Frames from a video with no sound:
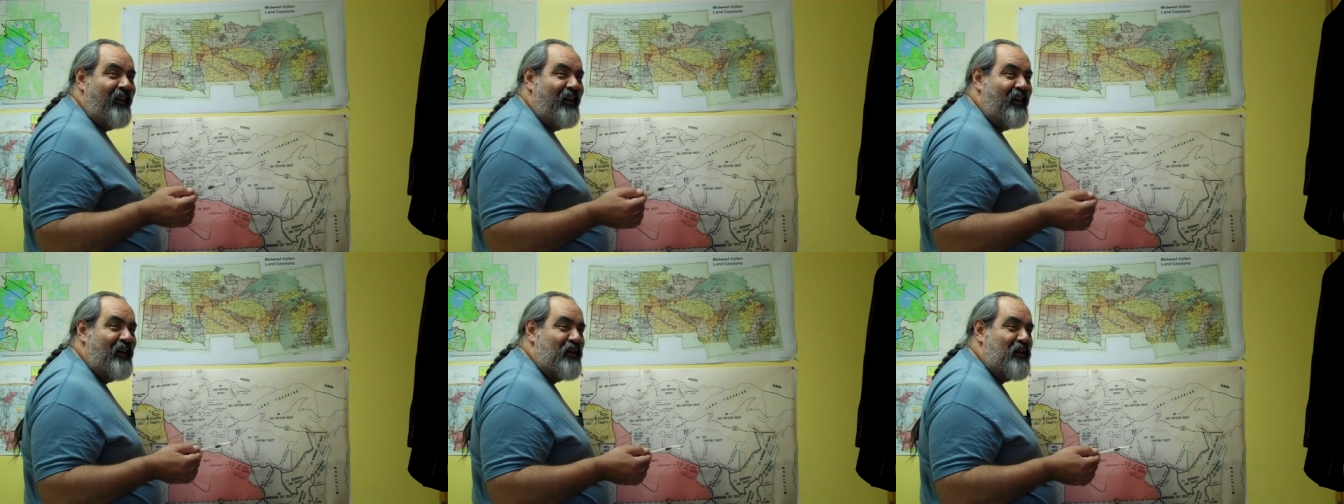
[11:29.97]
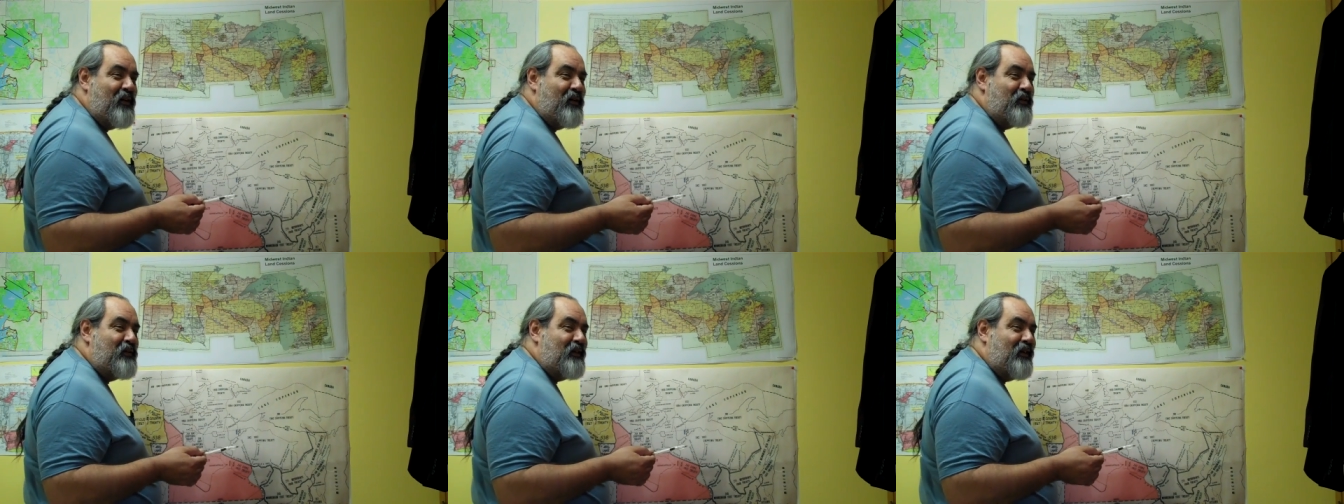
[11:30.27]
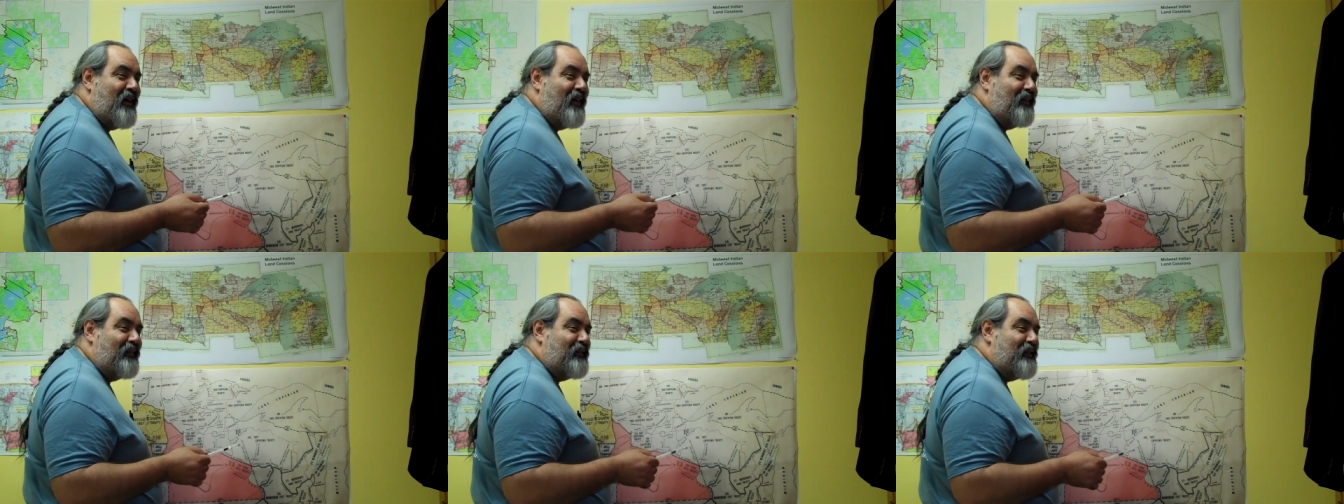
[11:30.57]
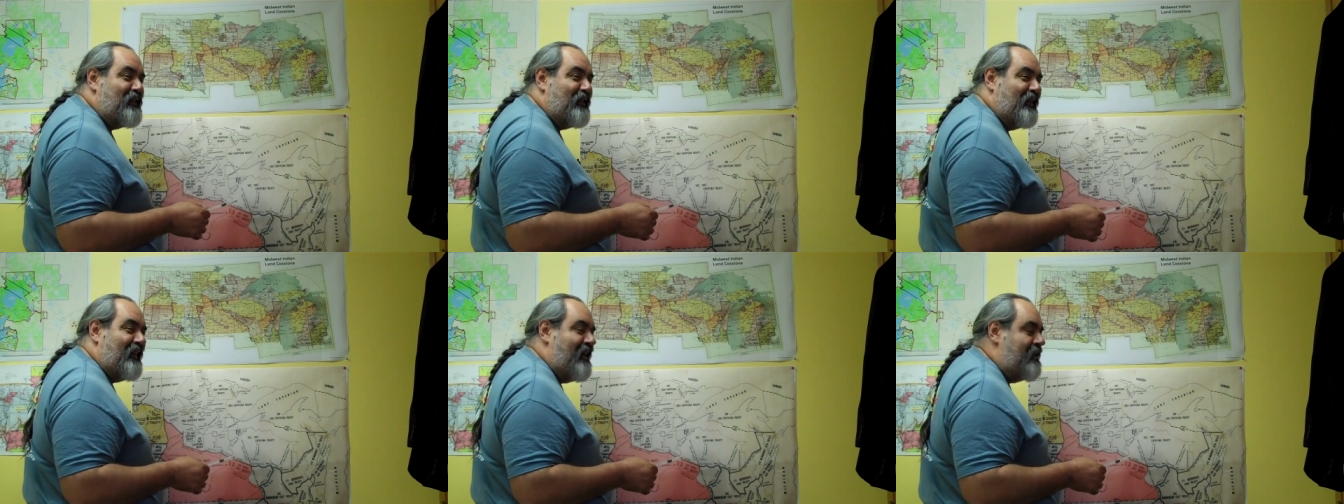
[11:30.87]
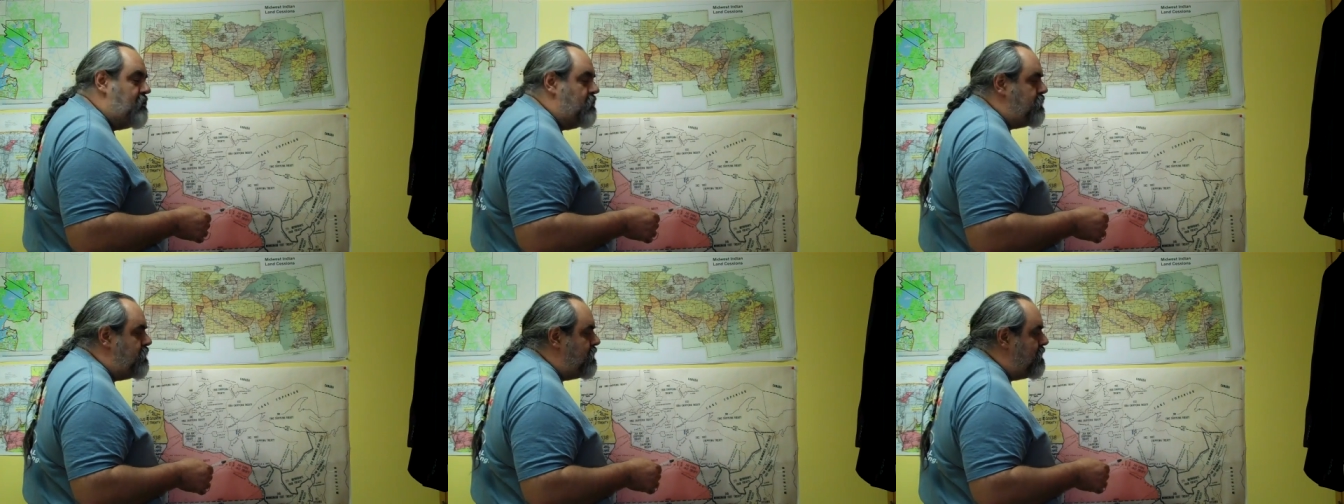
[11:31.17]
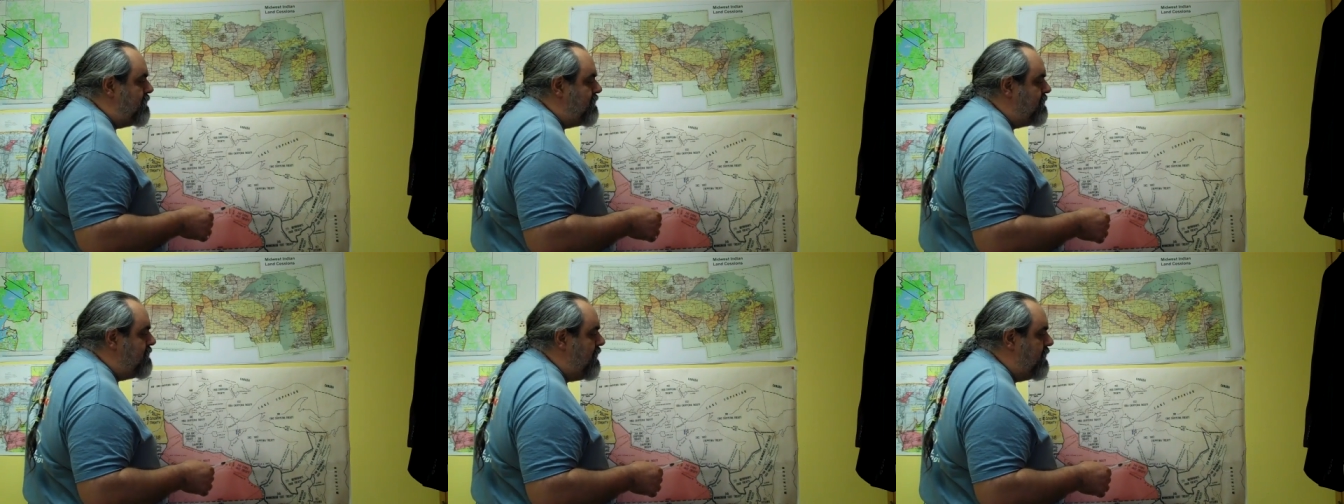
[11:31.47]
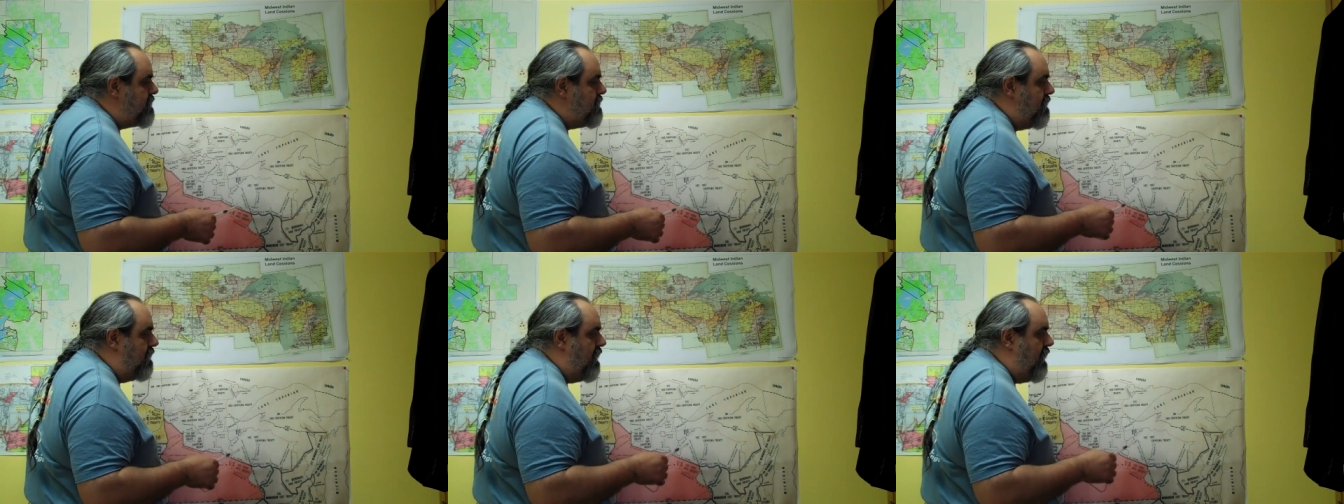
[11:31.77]
you know, title to the land and
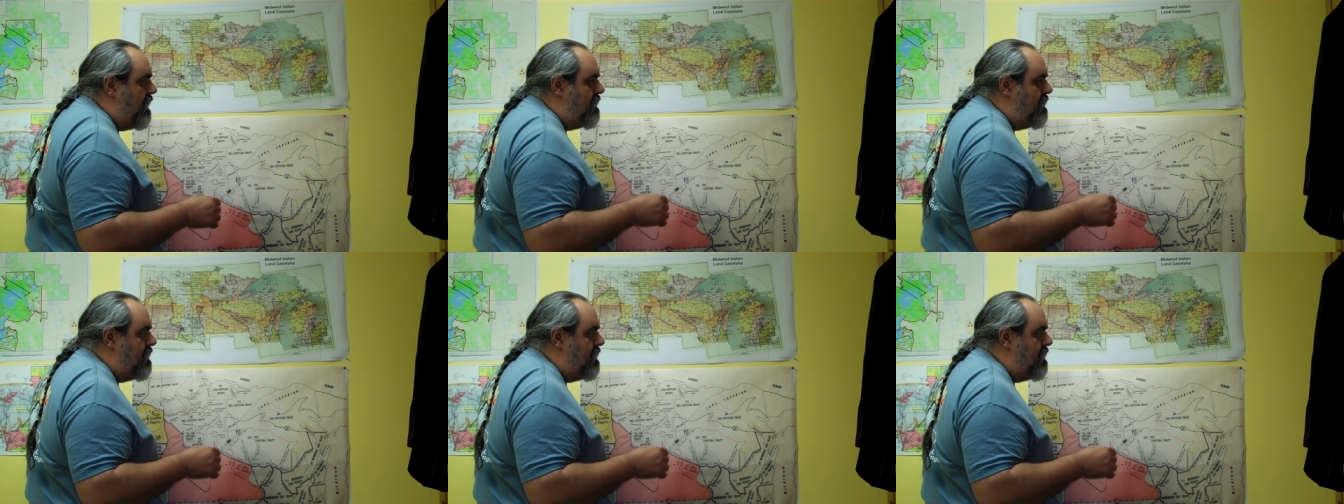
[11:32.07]
jurisdiction.